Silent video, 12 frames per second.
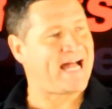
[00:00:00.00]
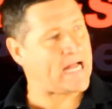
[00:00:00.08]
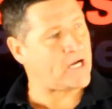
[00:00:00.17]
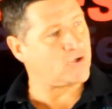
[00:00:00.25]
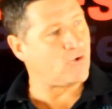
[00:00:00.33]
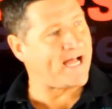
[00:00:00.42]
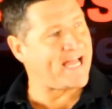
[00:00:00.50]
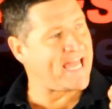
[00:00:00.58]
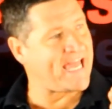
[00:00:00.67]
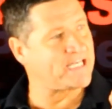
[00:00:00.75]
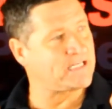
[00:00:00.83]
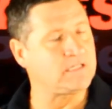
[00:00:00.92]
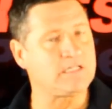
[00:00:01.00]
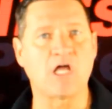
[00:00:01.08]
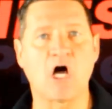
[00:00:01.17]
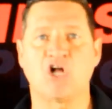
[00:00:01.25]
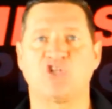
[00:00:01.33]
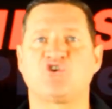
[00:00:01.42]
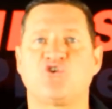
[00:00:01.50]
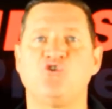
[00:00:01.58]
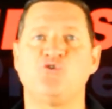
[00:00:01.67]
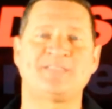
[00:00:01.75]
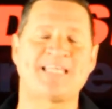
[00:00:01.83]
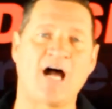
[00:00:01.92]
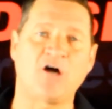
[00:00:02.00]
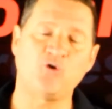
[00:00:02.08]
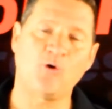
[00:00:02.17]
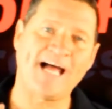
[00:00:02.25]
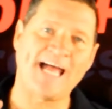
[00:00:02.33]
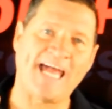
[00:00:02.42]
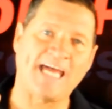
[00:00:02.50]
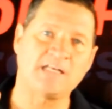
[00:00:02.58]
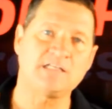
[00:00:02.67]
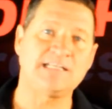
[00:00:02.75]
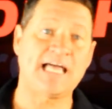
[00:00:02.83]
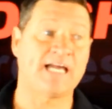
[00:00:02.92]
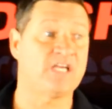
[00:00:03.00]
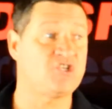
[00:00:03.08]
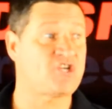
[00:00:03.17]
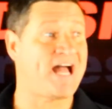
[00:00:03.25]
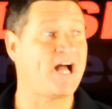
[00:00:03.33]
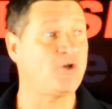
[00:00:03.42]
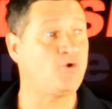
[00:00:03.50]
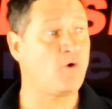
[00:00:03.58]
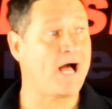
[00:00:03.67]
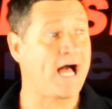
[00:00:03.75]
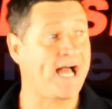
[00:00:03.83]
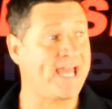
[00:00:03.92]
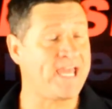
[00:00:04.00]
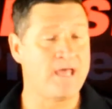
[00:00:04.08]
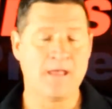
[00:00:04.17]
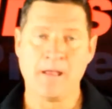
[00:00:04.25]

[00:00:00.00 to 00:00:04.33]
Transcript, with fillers: How do I handle large groups? How do I handle luggage? How do I